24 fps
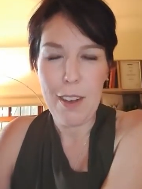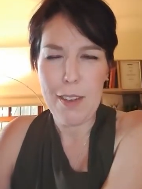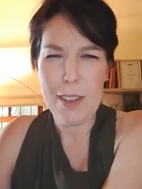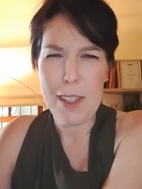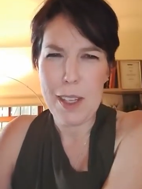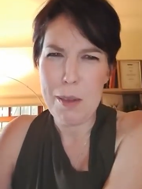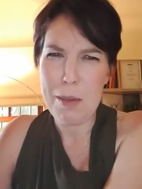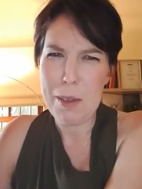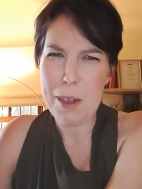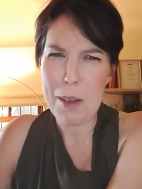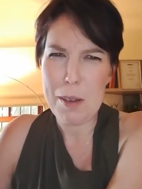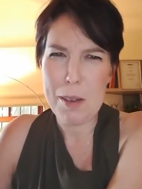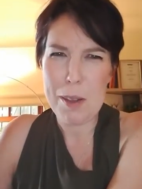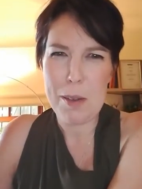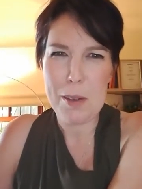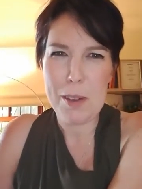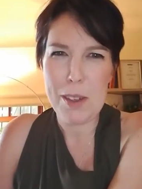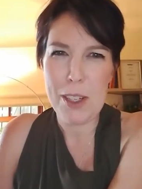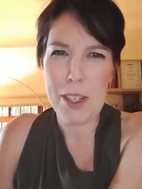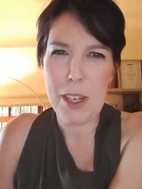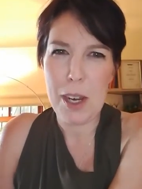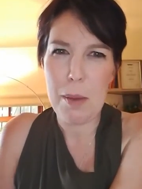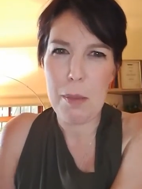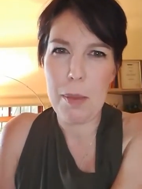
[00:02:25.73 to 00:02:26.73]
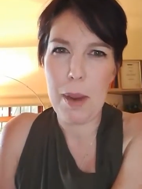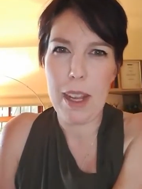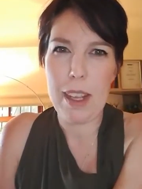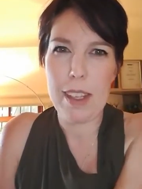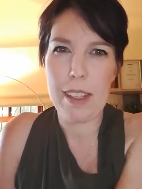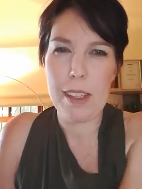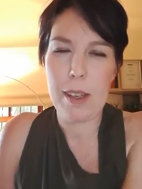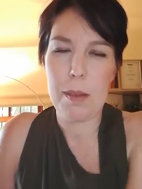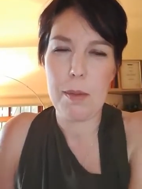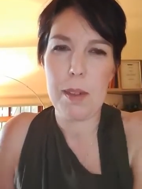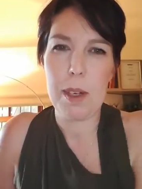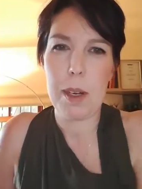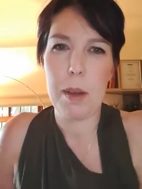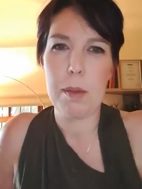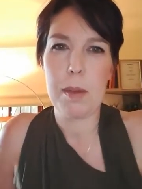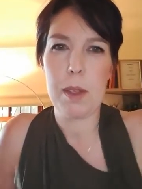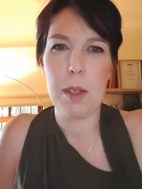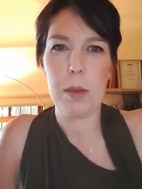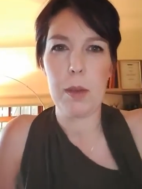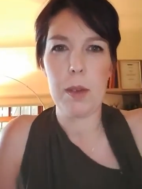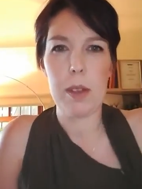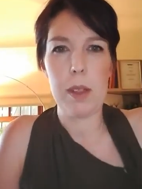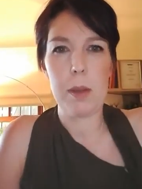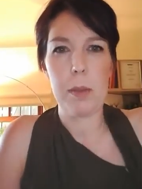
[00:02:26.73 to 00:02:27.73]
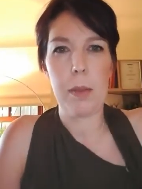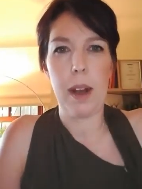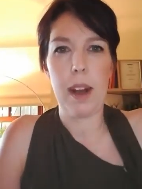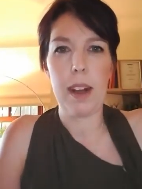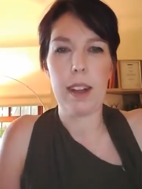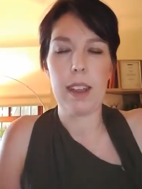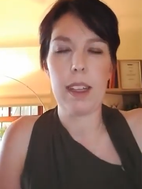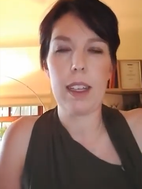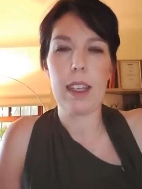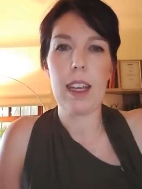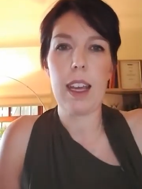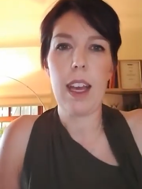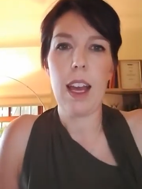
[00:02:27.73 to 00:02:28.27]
Sometimes it was champagne, sometimes it was sparkling.